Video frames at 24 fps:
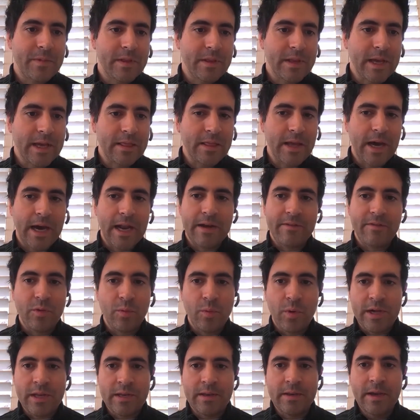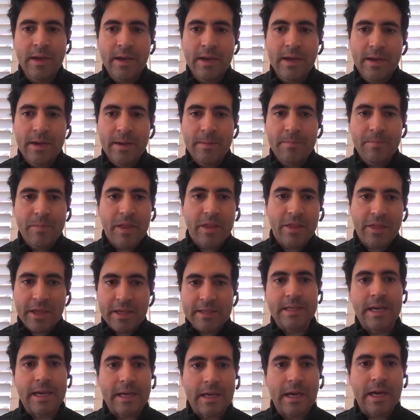Like not everyone
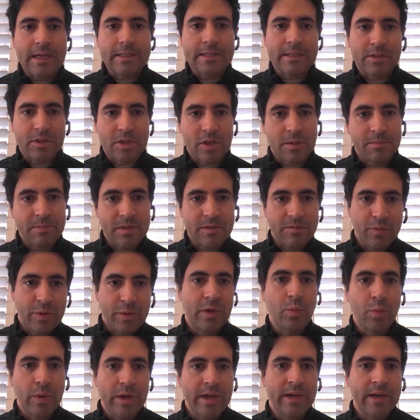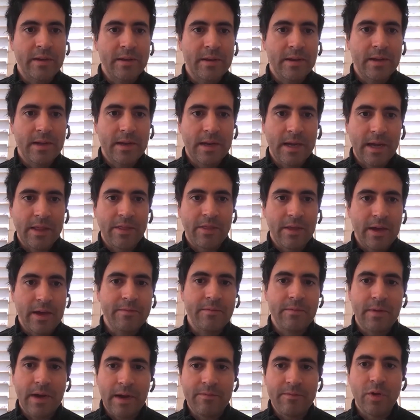thinks like us in terms of win-win. And
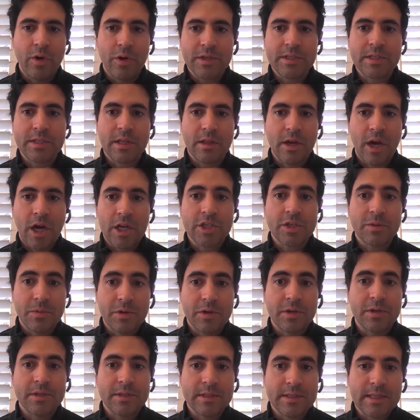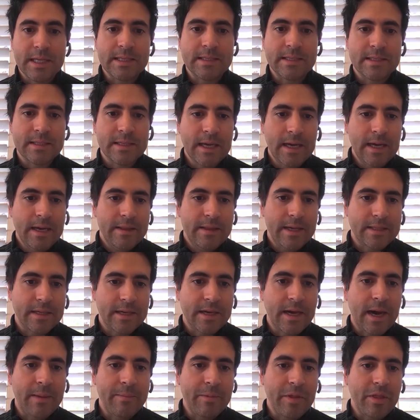I've noticed entrepreneurs, that's a
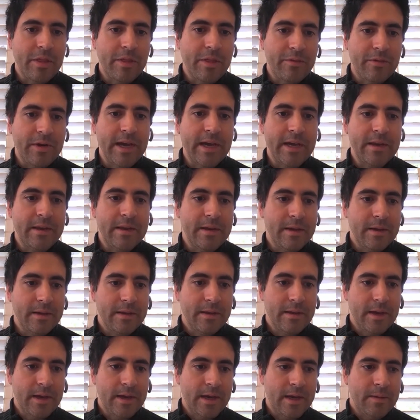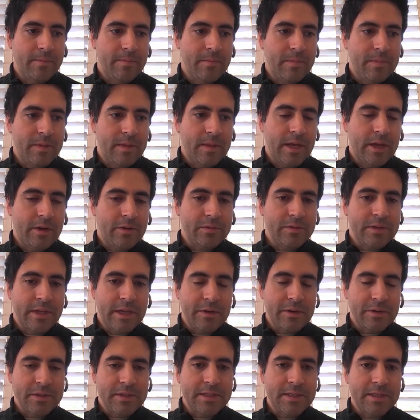common thread. They
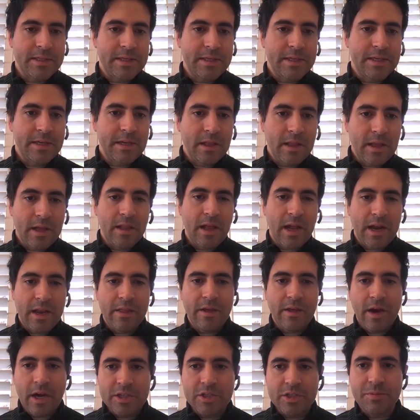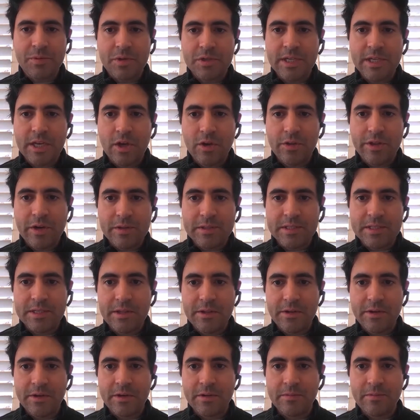don't see a lot of the entrepreneurs I know, they don't see
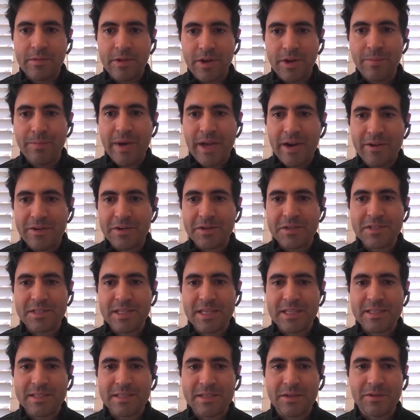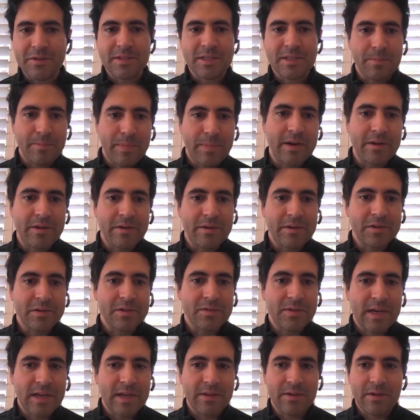the competitors necessarily as competitors,
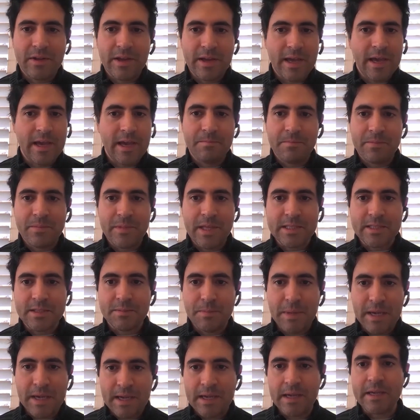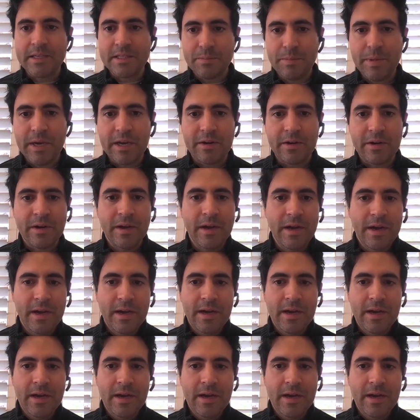right? They're like, hey, that's making us better.